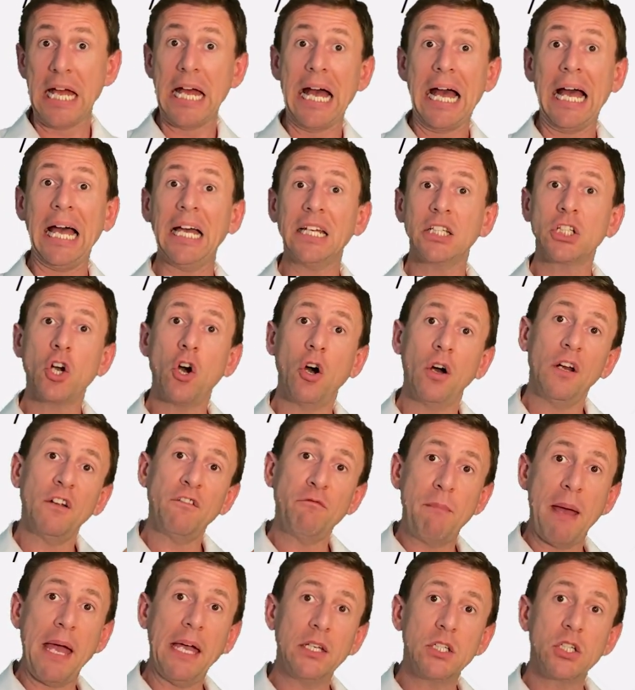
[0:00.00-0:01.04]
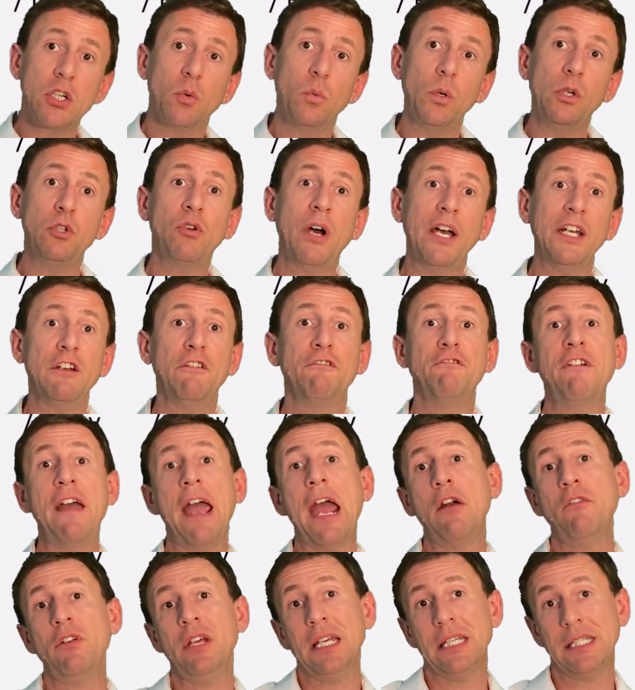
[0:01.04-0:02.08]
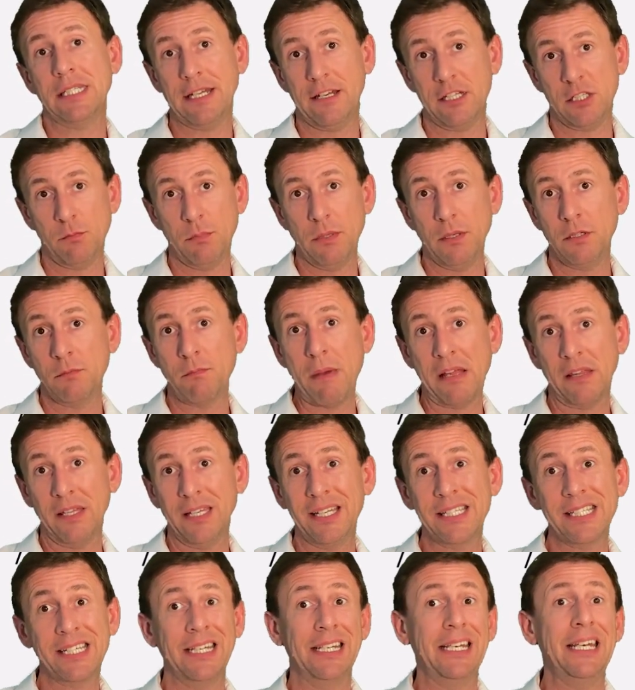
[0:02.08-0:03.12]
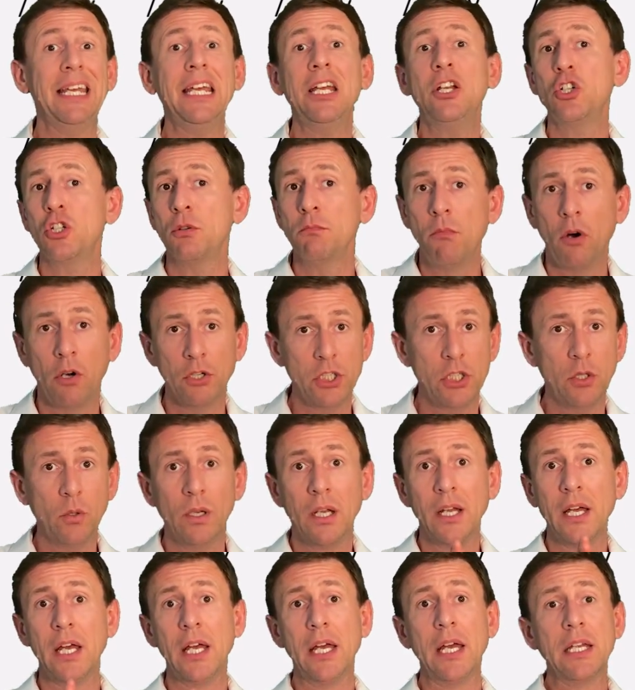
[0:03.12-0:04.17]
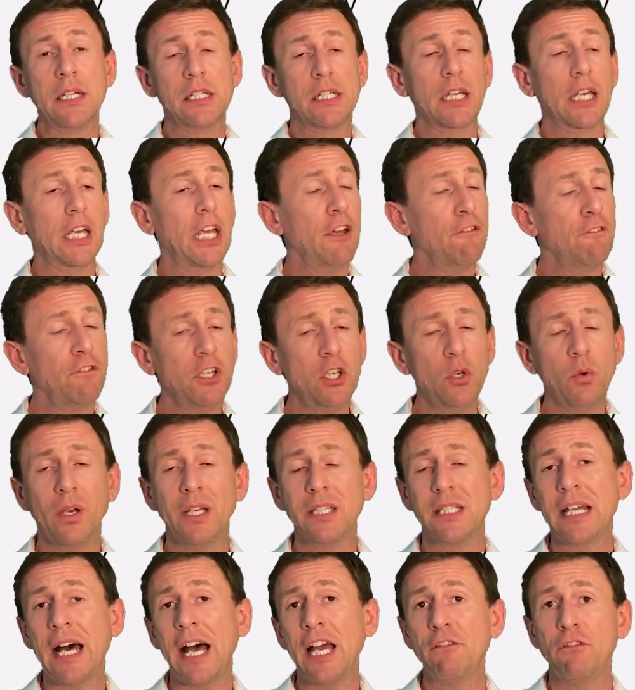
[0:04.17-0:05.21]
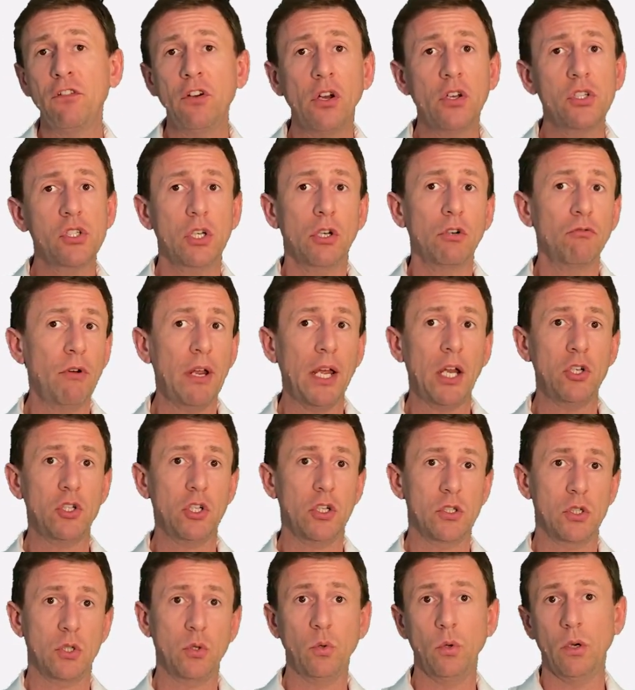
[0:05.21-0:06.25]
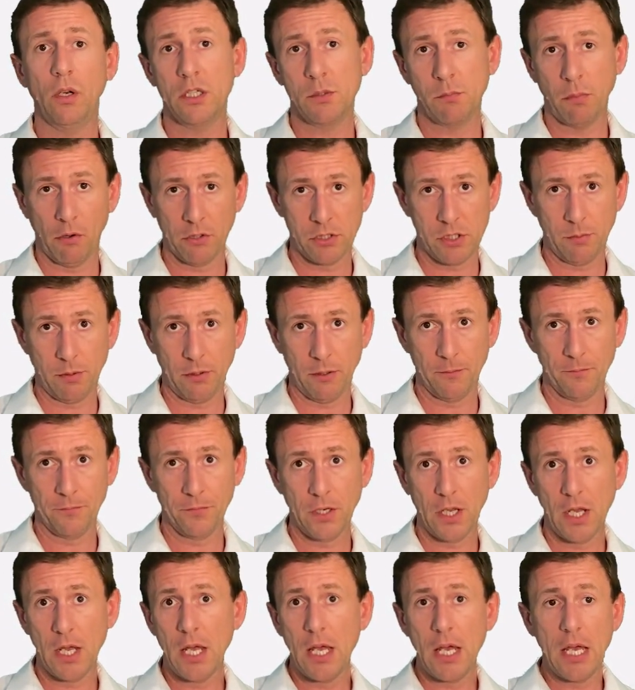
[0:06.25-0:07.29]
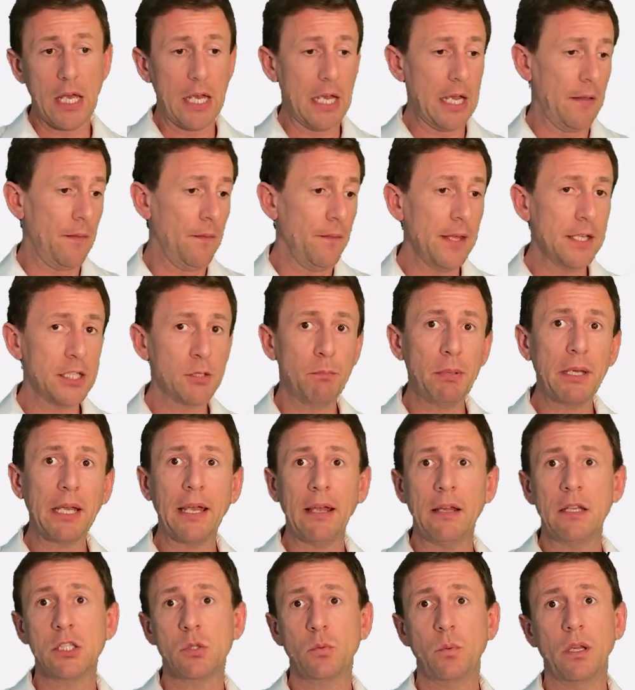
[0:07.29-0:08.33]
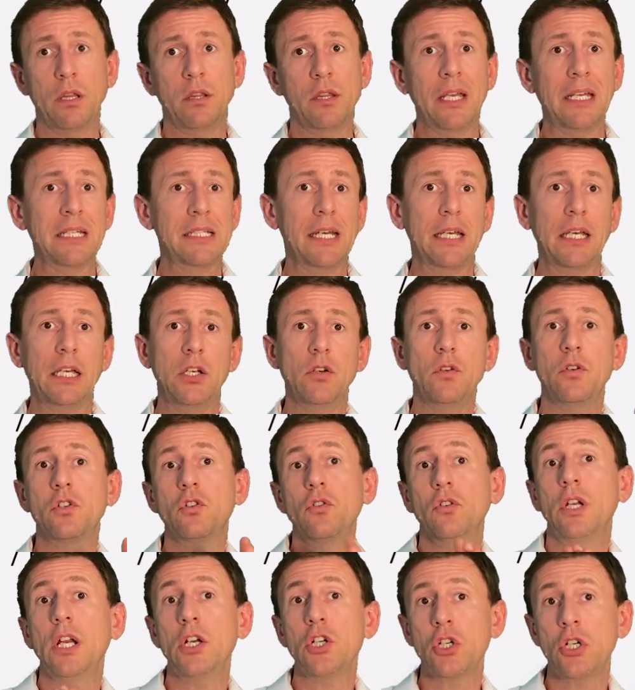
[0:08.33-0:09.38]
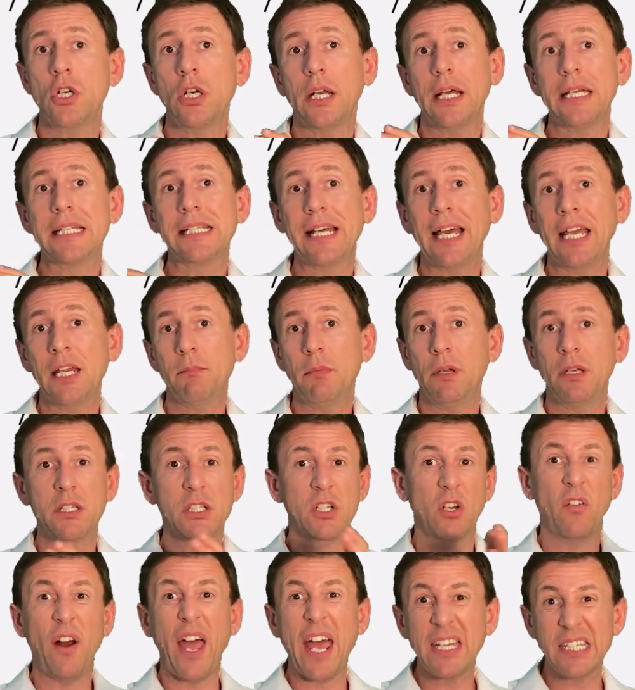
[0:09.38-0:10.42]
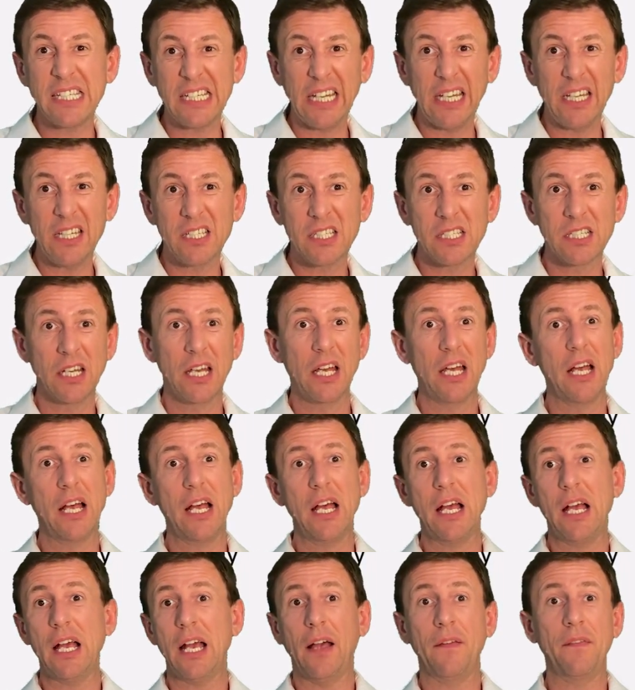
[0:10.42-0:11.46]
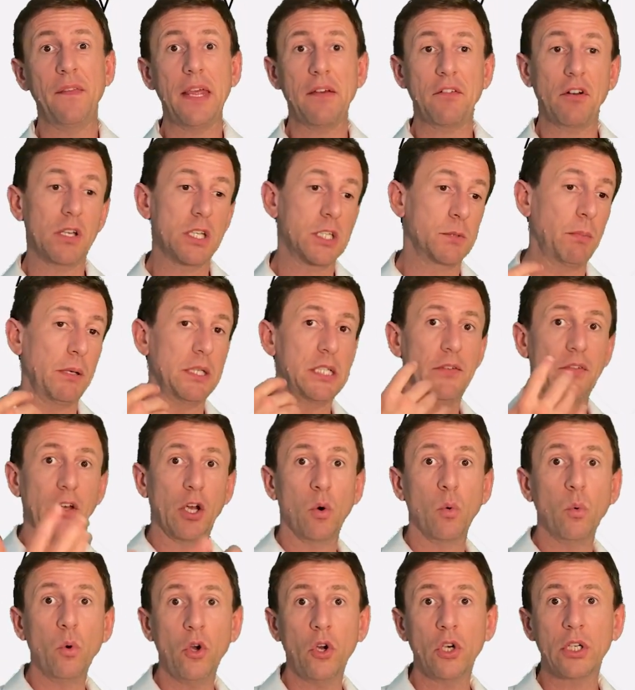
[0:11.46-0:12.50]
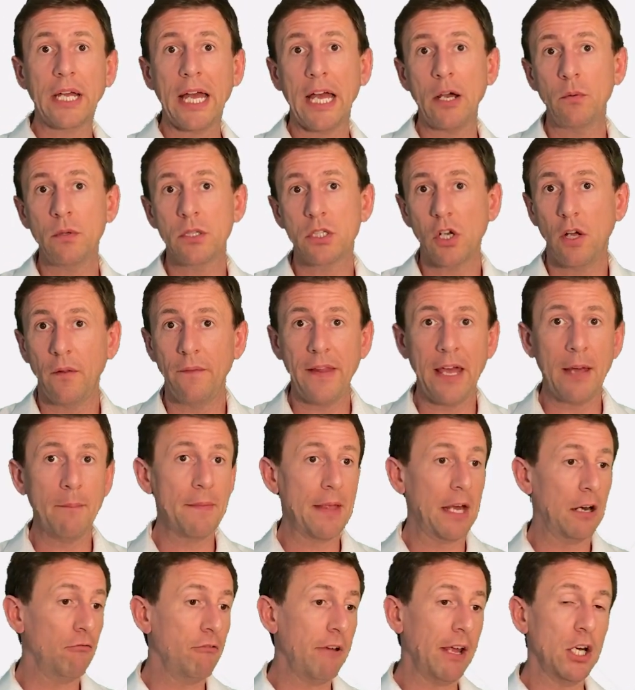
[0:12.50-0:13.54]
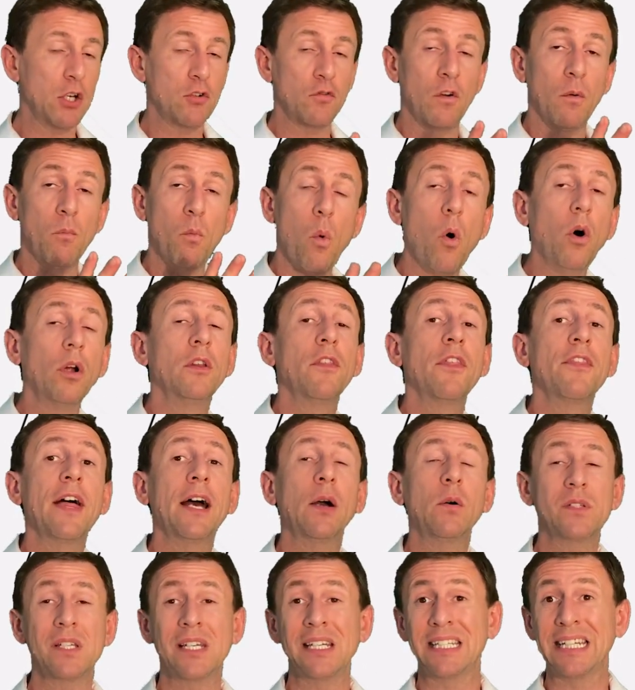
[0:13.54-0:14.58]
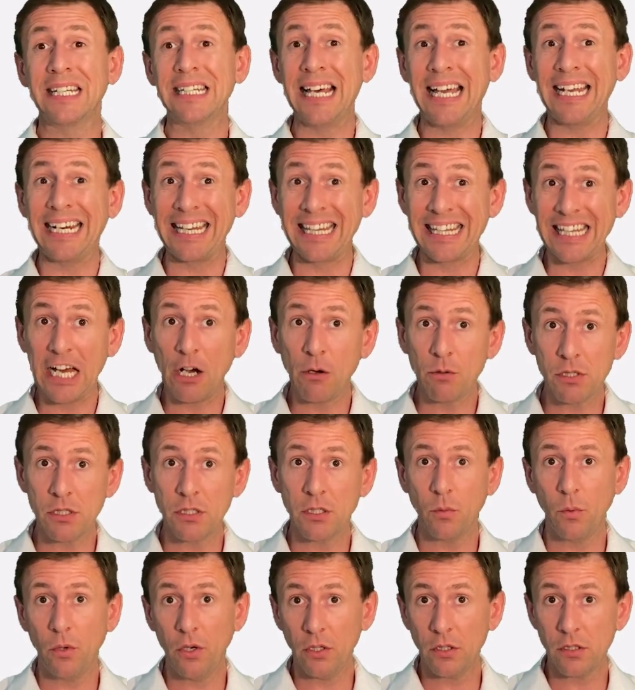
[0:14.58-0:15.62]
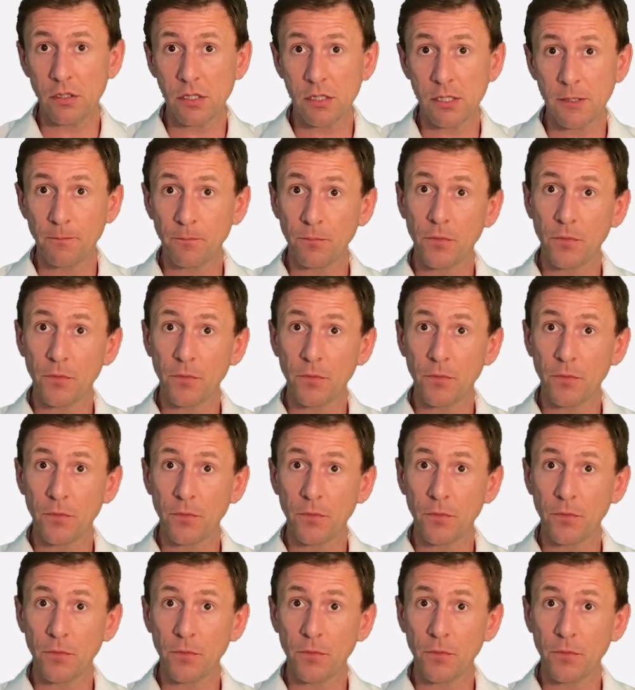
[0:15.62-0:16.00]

At Cardiff Met, we try to vary assessment methods in each module to give you as diverse a range of tool as possible. And this begins with things like your traditional assignments or essays, and they've got specific word counts on them that range from 1,000 to 9,000 words.